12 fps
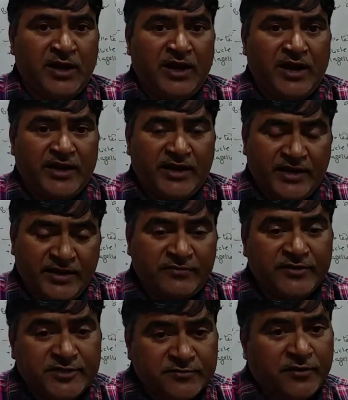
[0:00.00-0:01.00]
And in
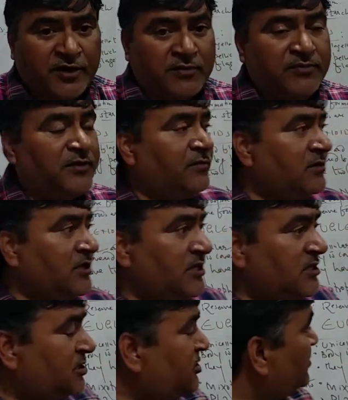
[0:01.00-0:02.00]
which form the food
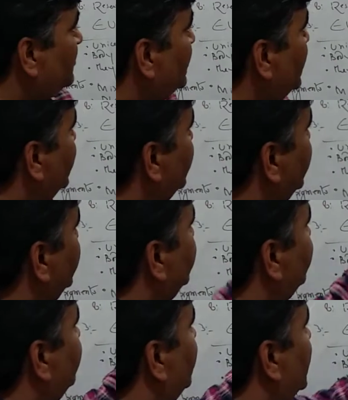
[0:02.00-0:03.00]
is stored? in
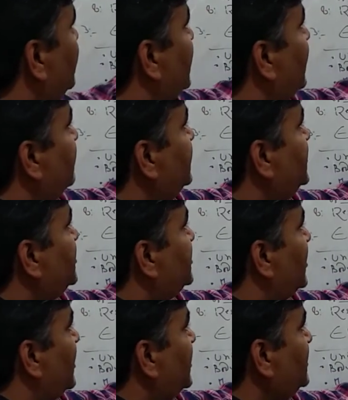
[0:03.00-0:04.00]
the form of
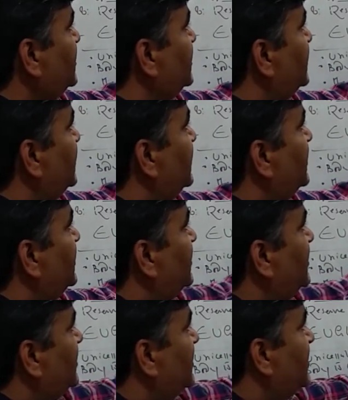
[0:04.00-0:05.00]
starch,
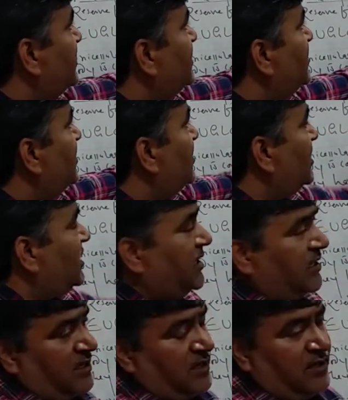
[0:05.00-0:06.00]
either
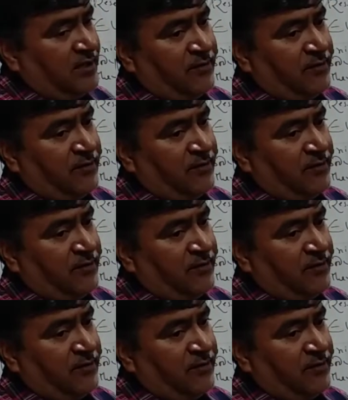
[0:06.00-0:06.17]
oil.